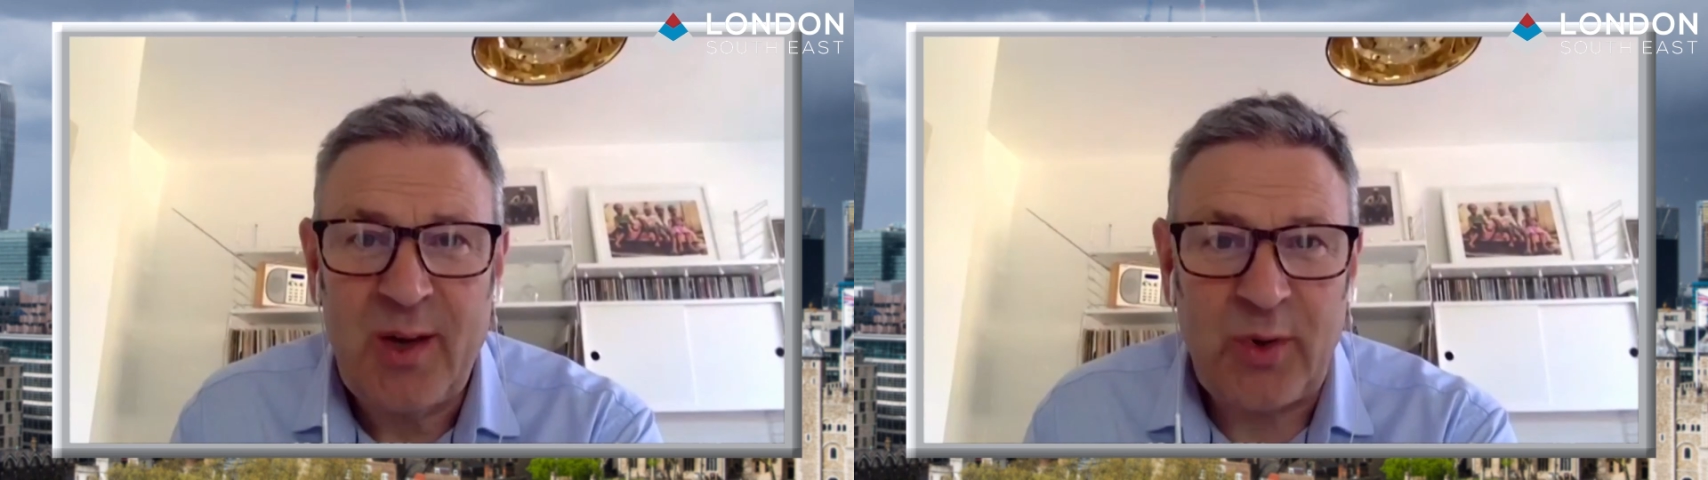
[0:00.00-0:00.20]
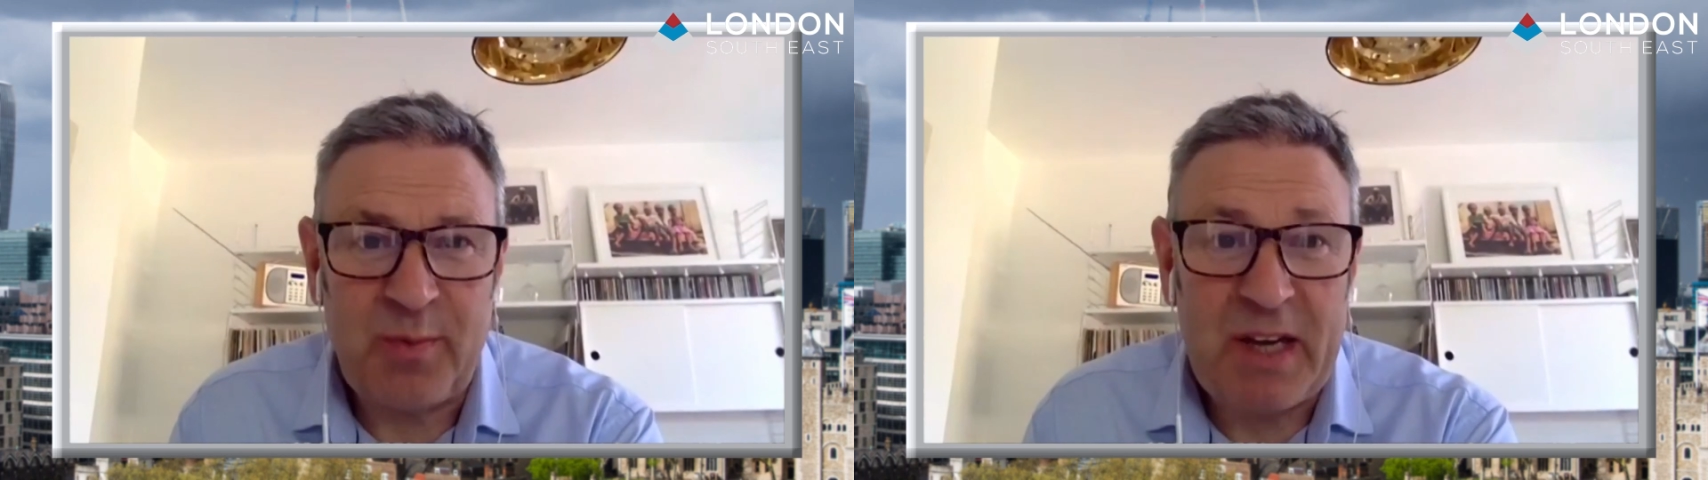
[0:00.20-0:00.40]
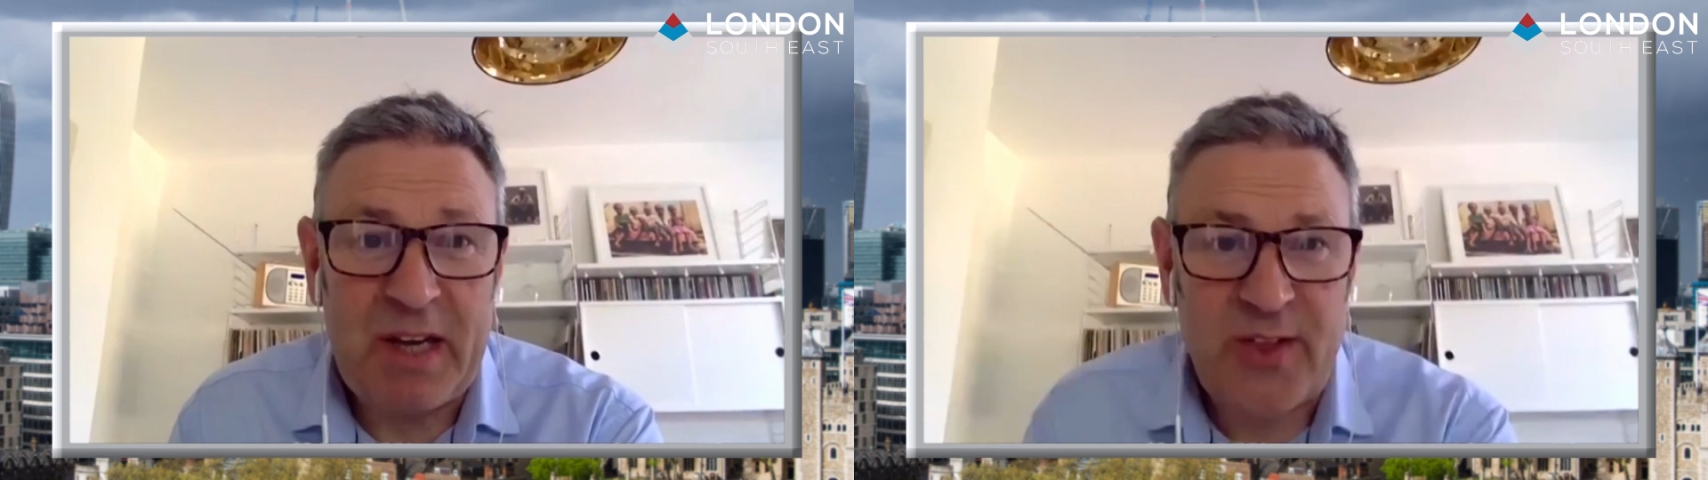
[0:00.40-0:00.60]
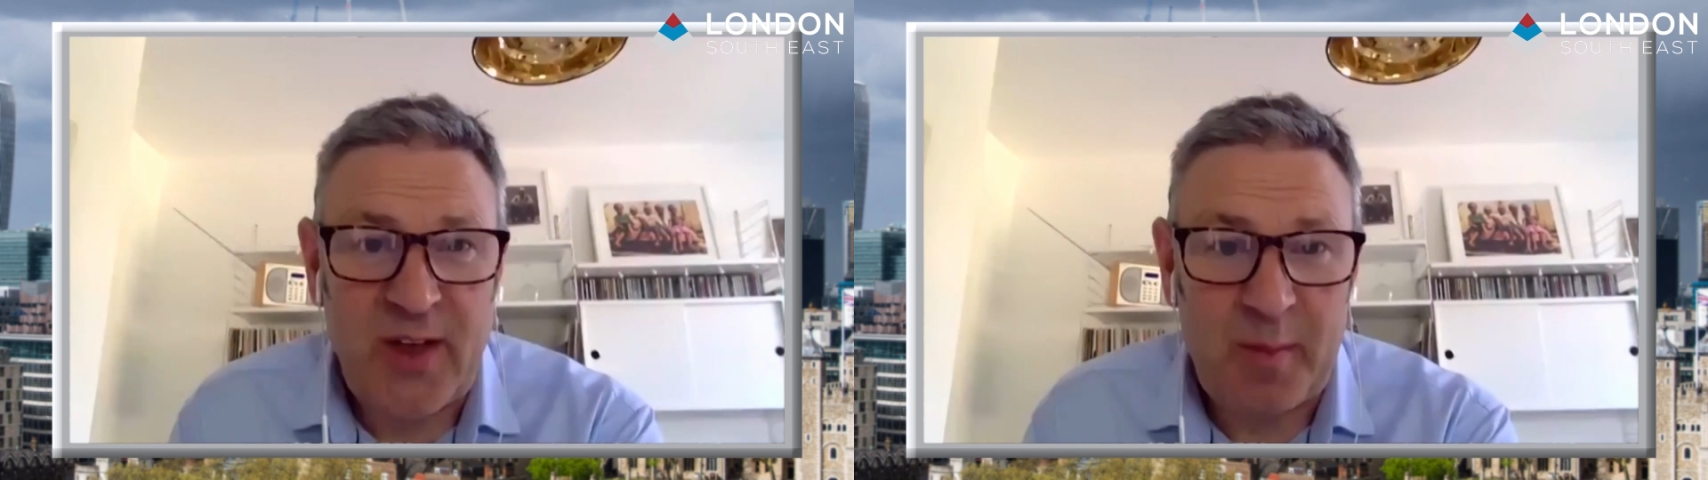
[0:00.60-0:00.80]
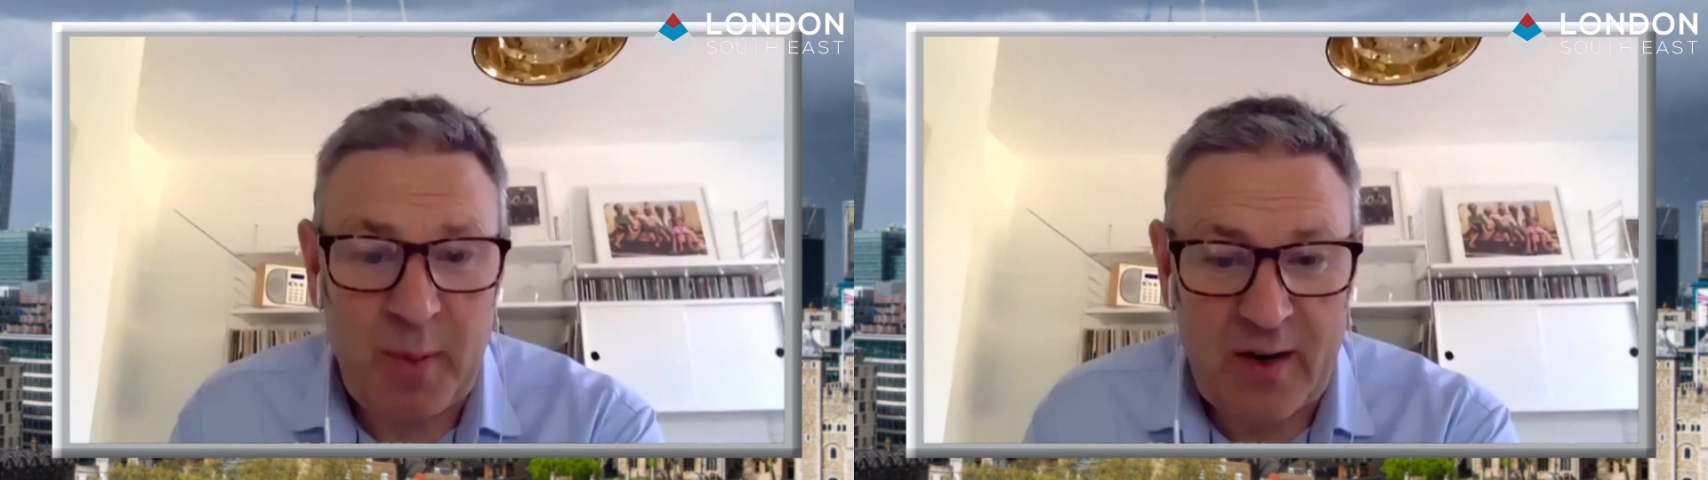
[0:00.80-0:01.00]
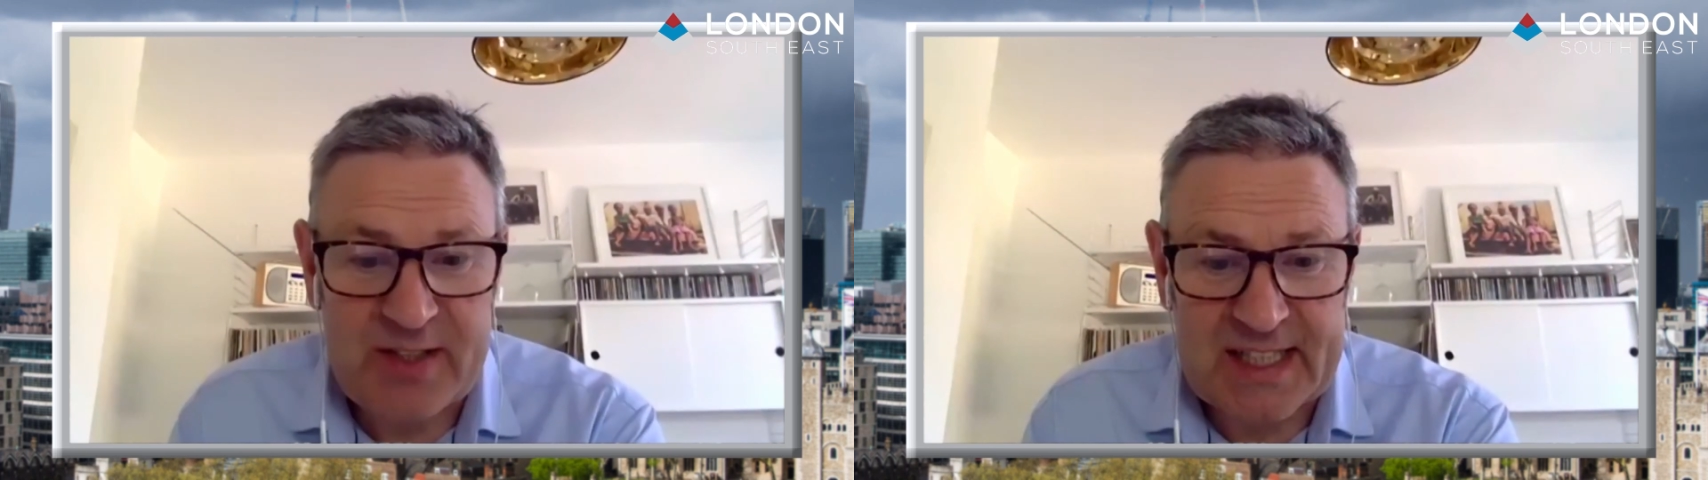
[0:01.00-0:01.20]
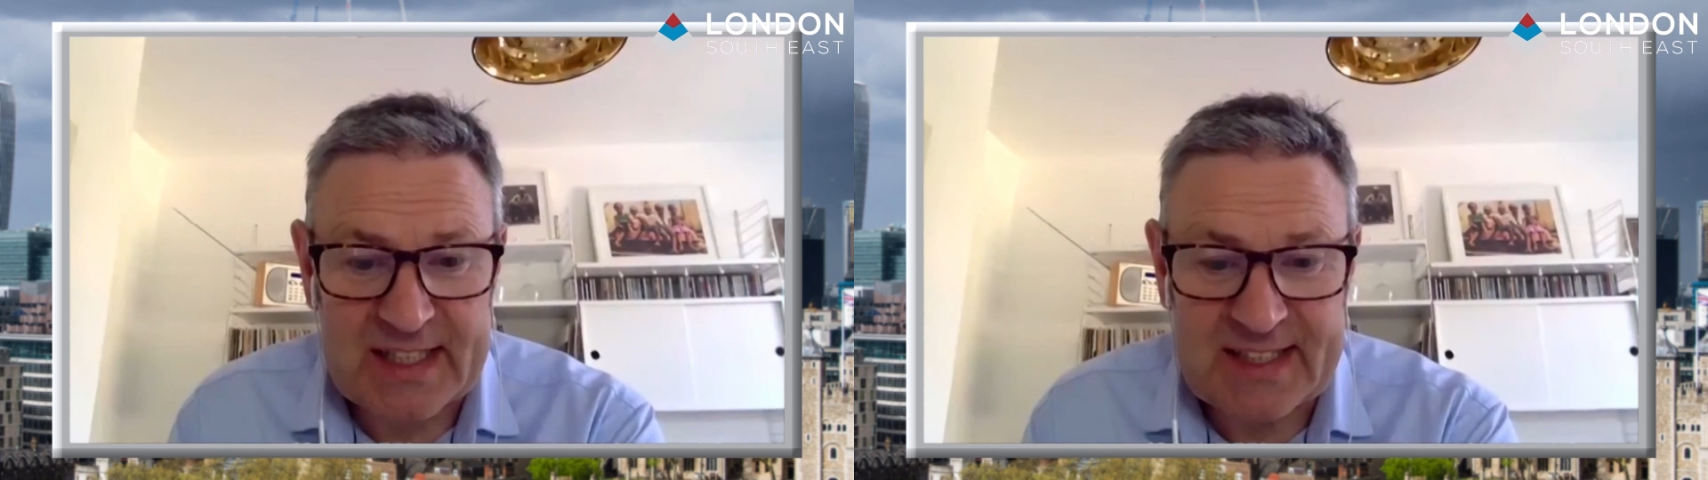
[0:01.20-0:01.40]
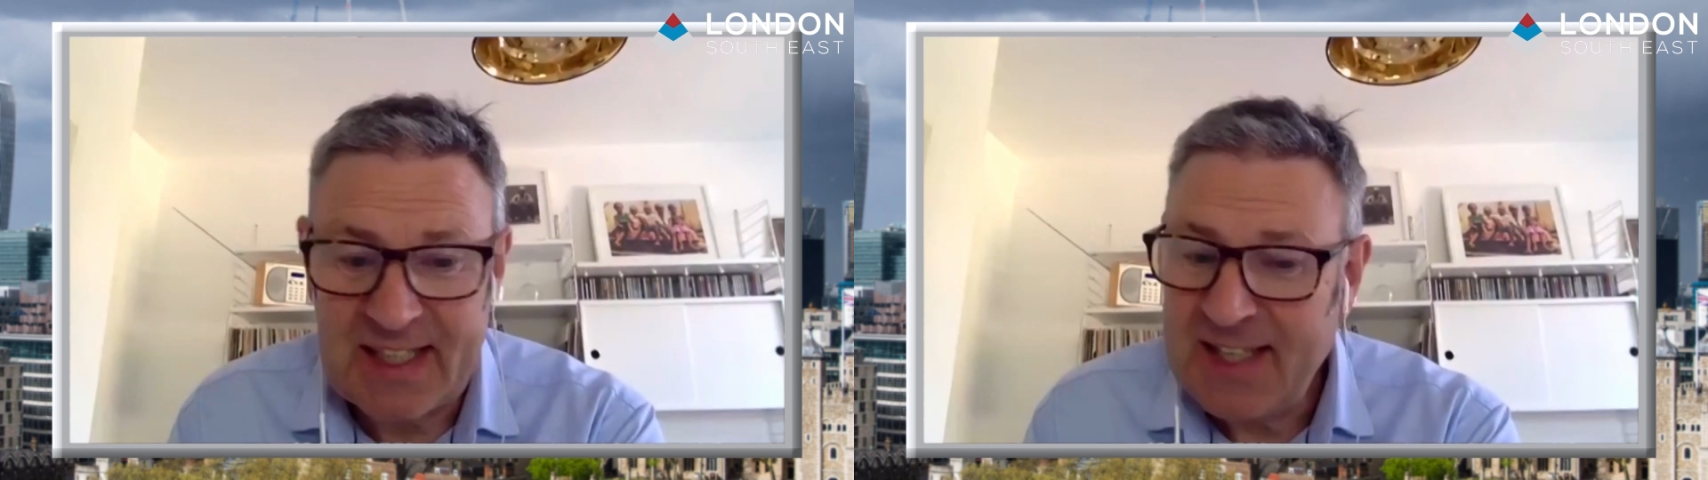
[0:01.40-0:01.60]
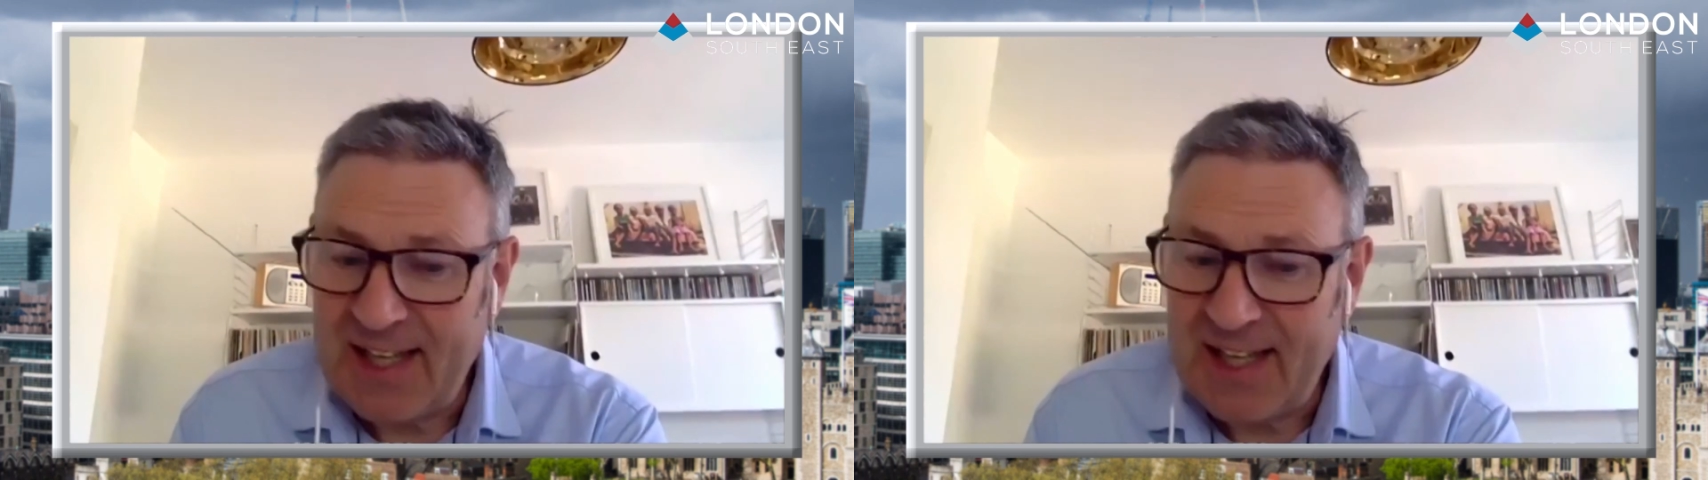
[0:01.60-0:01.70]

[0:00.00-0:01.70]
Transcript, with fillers: with, major third parties,